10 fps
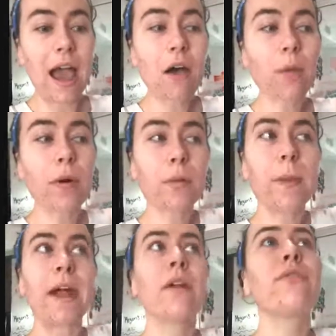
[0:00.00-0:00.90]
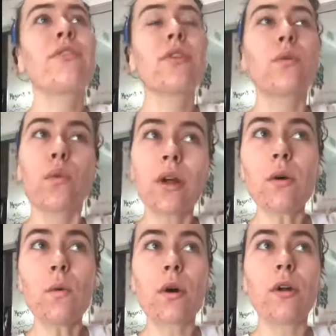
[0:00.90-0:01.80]
and how to prepare for the
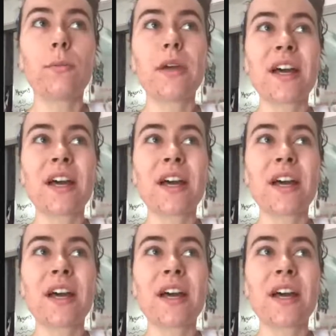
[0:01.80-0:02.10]
real world?